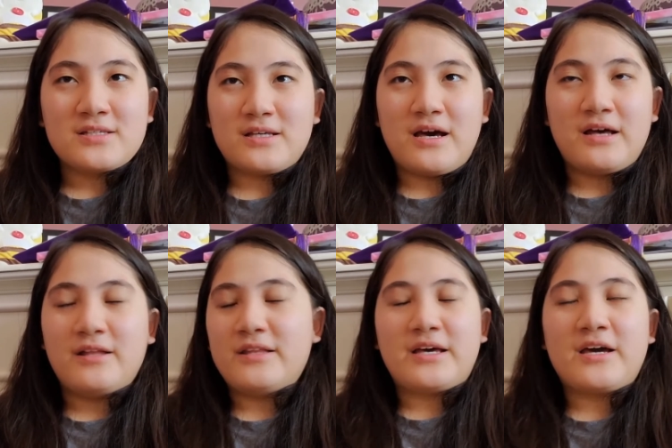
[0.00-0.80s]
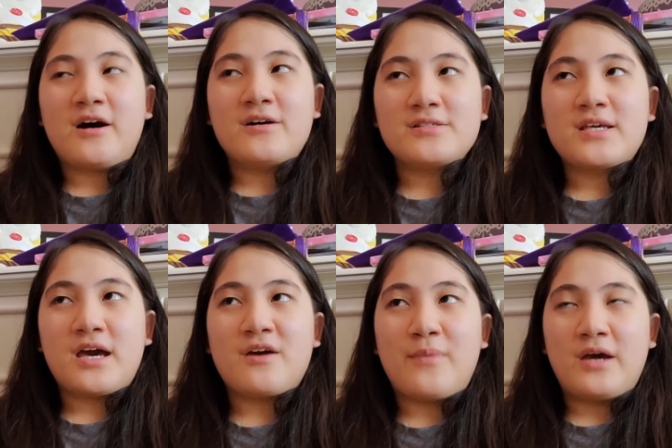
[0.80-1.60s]
I, like, I honestly can't
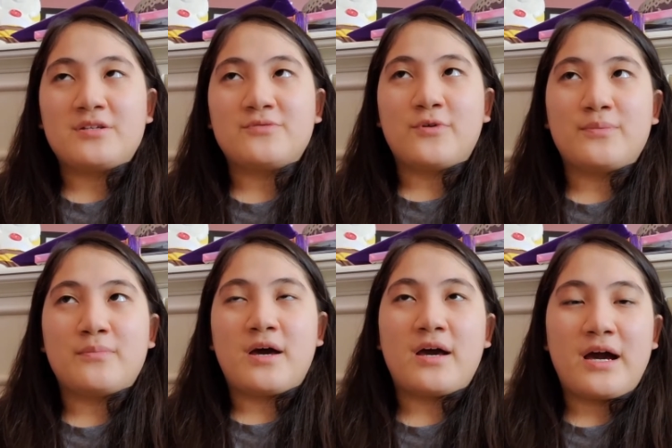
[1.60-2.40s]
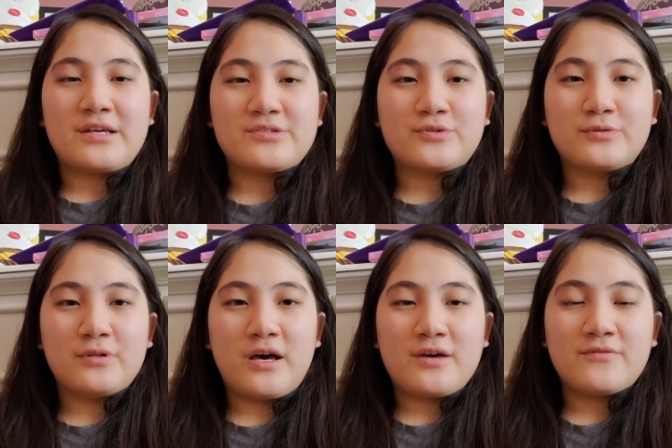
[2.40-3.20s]
imagine what my high school
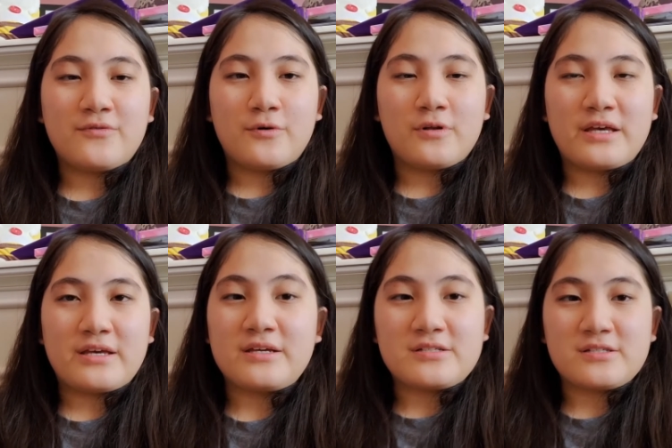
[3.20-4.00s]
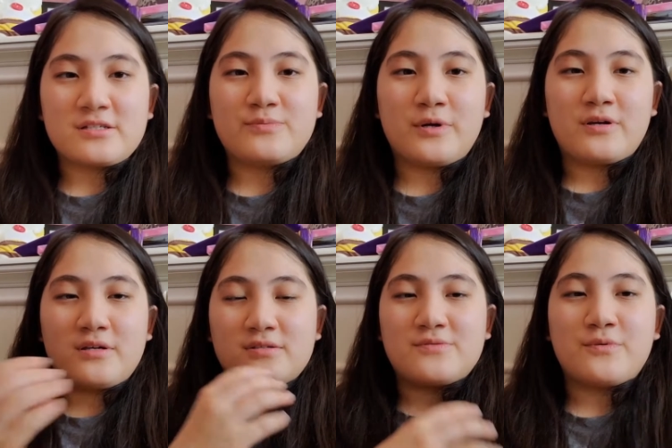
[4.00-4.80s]
life or like just
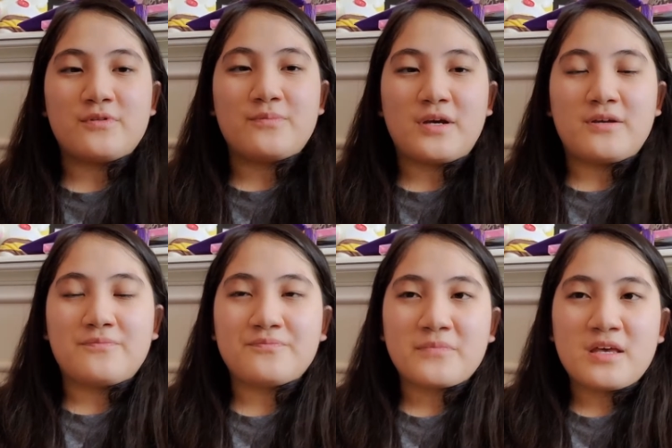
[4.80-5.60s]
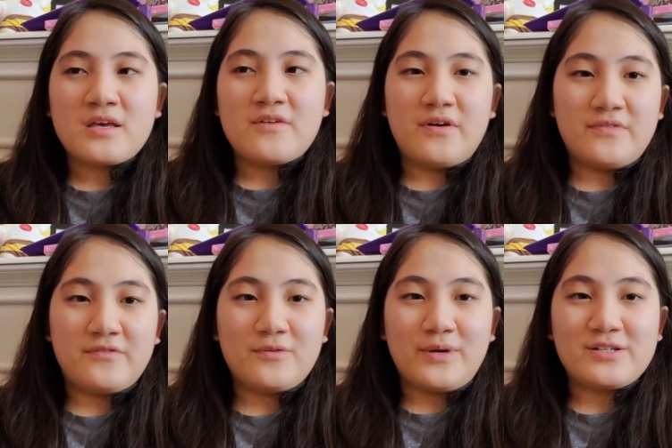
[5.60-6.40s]
experiences would have been if I've never
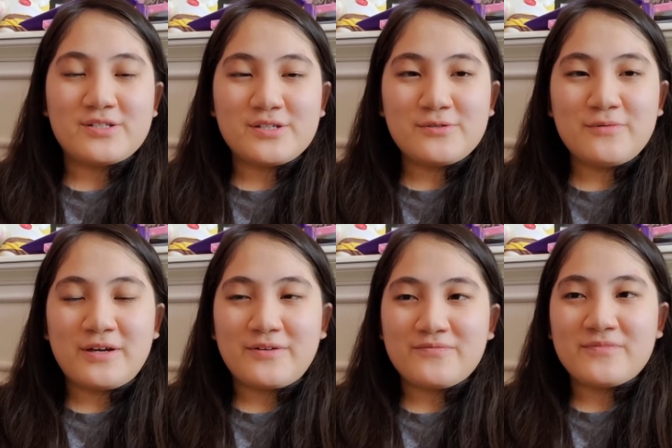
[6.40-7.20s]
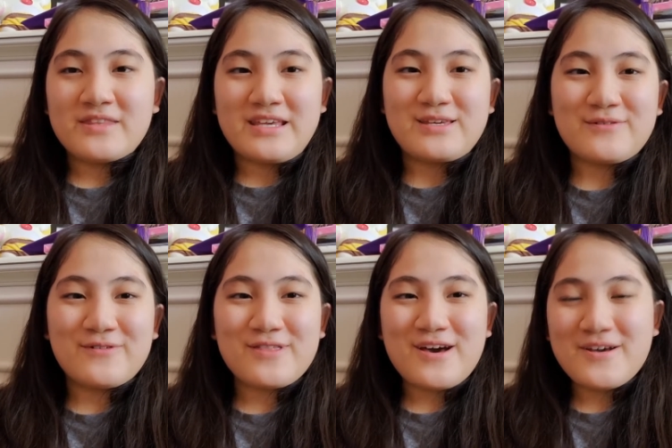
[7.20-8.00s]
met you. And thank you for
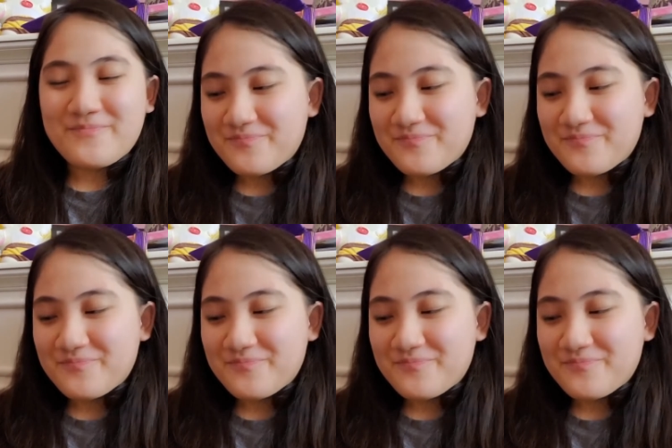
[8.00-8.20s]
that.